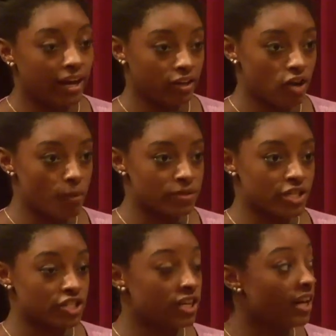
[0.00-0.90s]
in
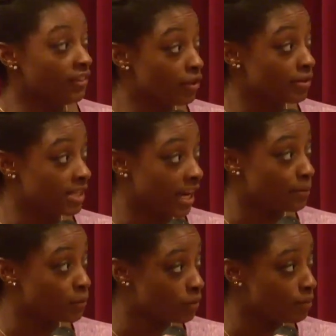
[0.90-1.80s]
competition in those
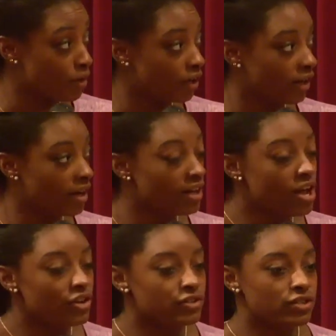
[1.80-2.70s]
camps with Márta.
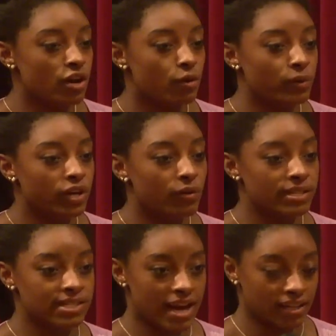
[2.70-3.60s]
So we know
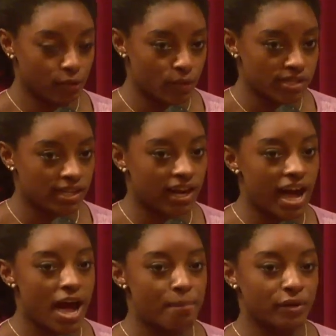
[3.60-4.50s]
exactly what's gonna
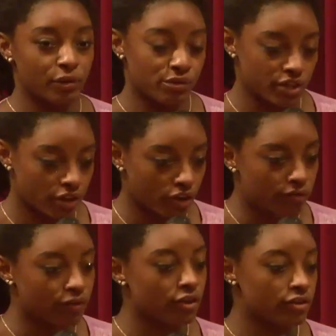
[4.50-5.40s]
happen, who's gonna go
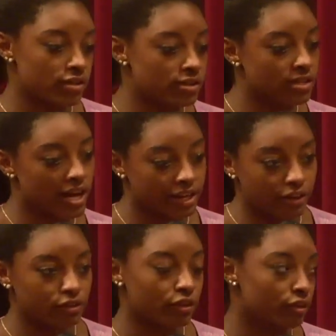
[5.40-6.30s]
first,
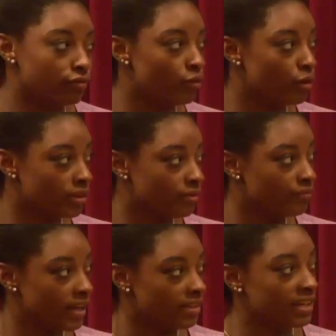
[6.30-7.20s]
second, third, fourth, and
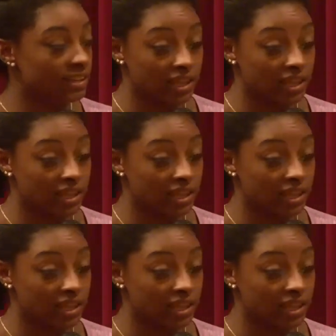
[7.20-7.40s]
fifth in